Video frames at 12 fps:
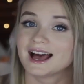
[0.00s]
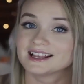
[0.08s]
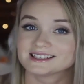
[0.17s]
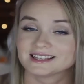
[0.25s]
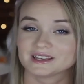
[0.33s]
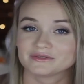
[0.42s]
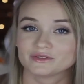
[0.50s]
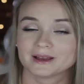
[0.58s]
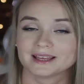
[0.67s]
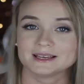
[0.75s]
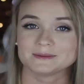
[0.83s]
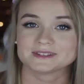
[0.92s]
Lastly, for
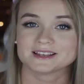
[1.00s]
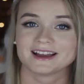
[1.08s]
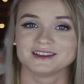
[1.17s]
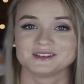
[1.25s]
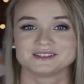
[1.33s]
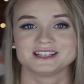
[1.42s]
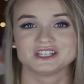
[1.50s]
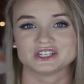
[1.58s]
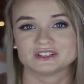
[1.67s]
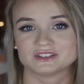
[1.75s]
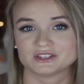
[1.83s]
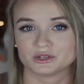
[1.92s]
my lips, I used the
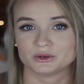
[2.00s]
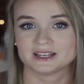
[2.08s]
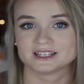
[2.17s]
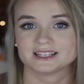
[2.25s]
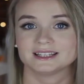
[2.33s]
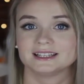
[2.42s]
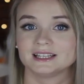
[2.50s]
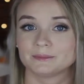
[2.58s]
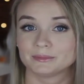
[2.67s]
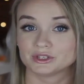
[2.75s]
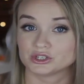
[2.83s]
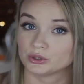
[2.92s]
Jill Stewart
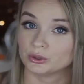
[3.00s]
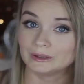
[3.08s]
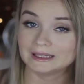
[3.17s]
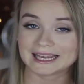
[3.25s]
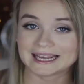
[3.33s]
Lip Jewel,